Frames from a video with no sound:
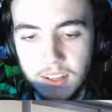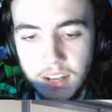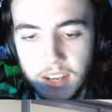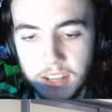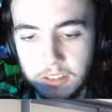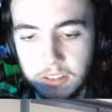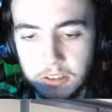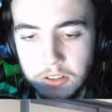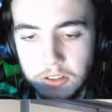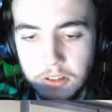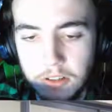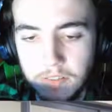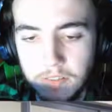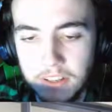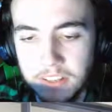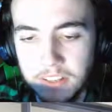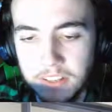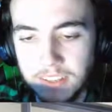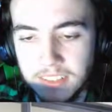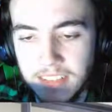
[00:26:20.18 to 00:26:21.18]
I don't know if
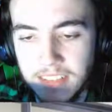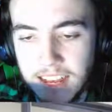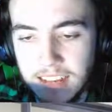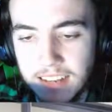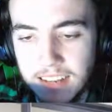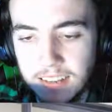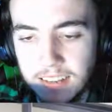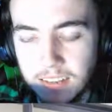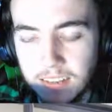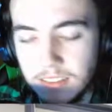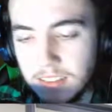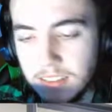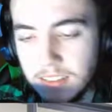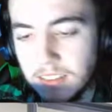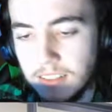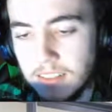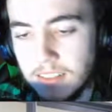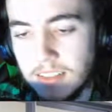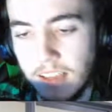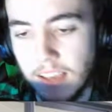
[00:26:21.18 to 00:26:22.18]
I understand.
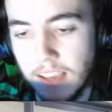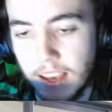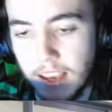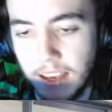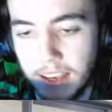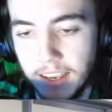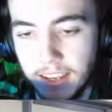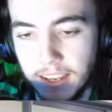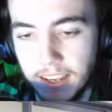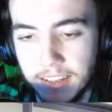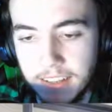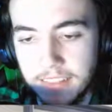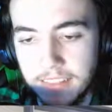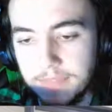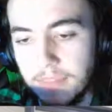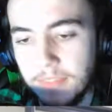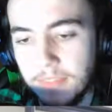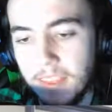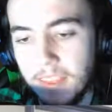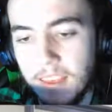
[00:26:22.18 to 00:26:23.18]
Sigh.
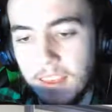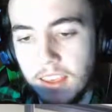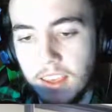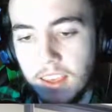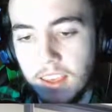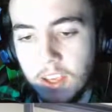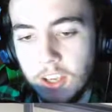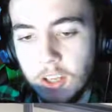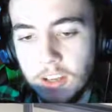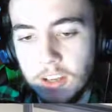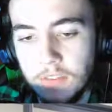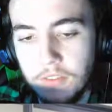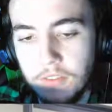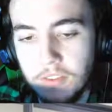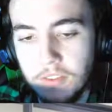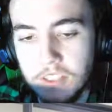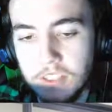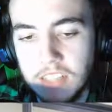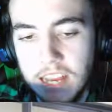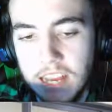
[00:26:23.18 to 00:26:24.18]
You never
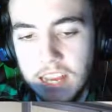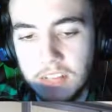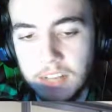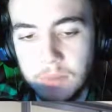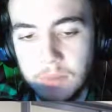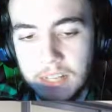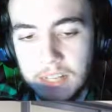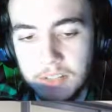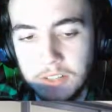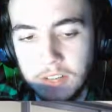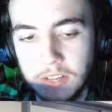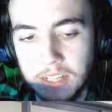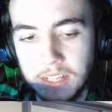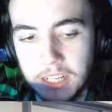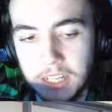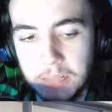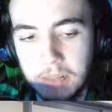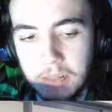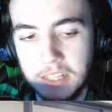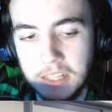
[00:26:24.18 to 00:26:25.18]
understand when I try to
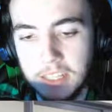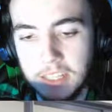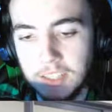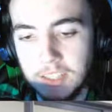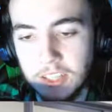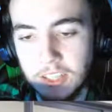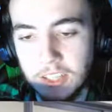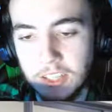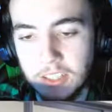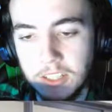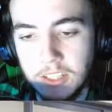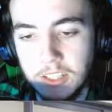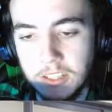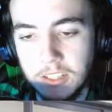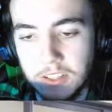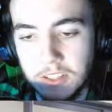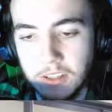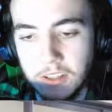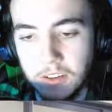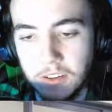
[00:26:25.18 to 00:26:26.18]
explain things to you, do
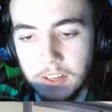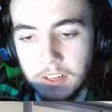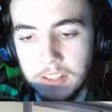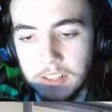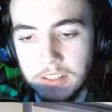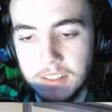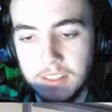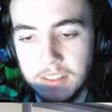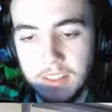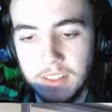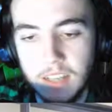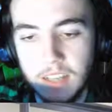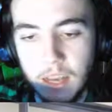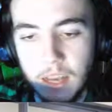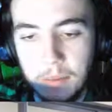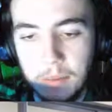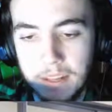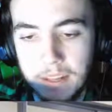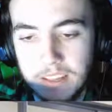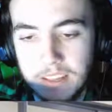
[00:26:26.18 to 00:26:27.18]
you, Sayori?
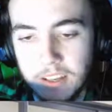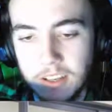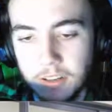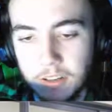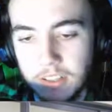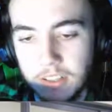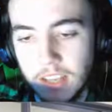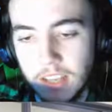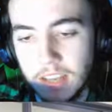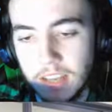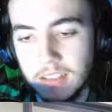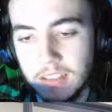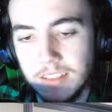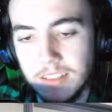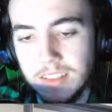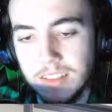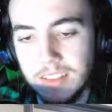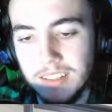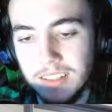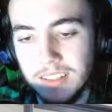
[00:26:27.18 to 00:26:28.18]
I pat Sayori's head.
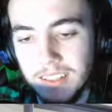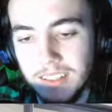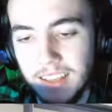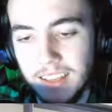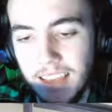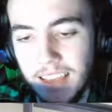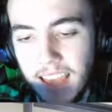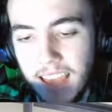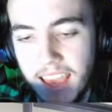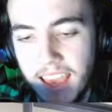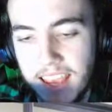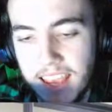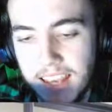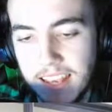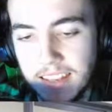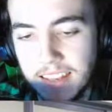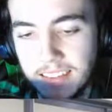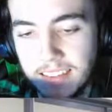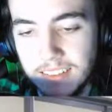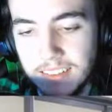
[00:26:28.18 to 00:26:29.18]

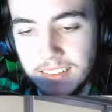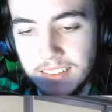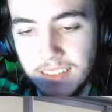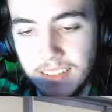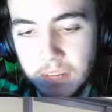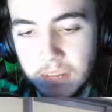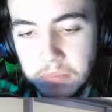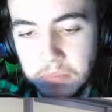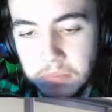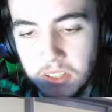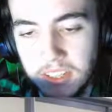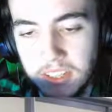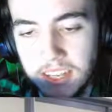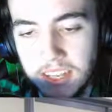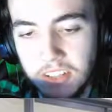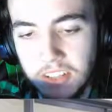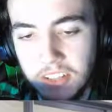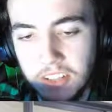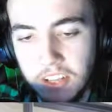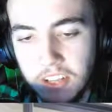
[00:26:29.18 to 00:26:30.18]
Hey! I'm not a
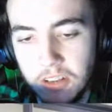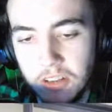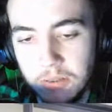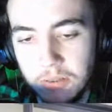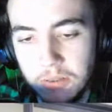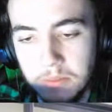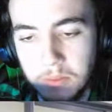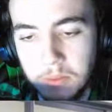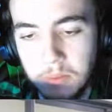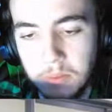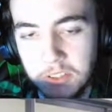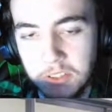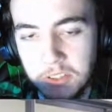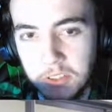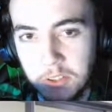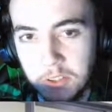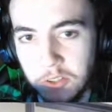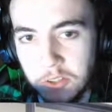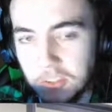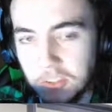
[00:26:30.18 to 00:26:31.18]
kid, you know. I'm surprised
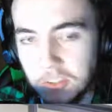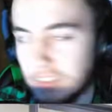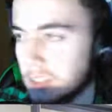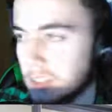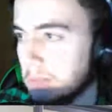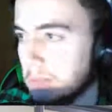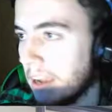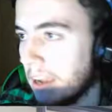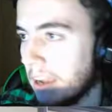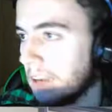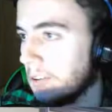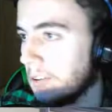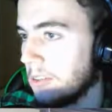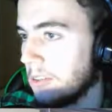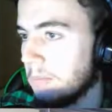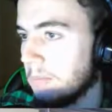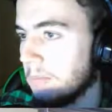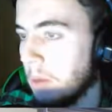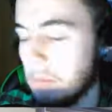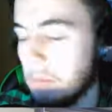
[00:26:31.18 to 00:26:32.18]
I didn't just smack her
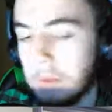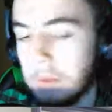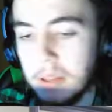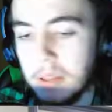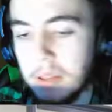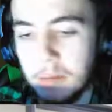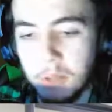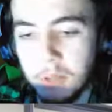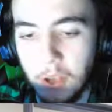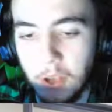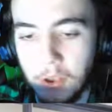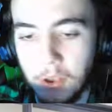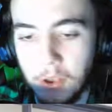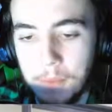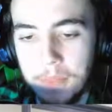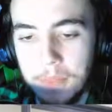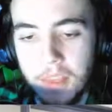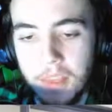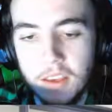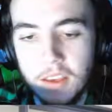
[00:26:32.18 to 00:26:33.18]
on the bump. That would have
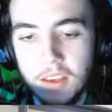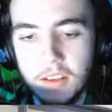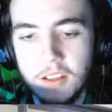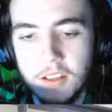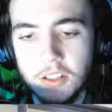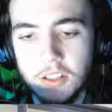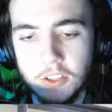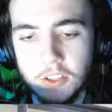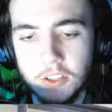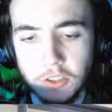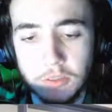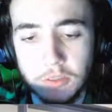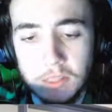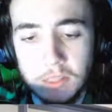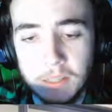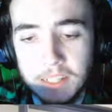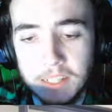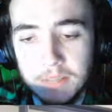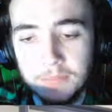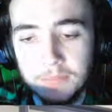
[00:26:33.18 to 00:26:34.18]
hurt. Are you sure
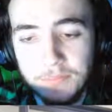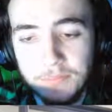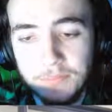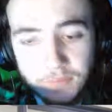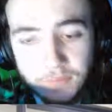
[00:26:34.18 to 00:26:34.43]
about that?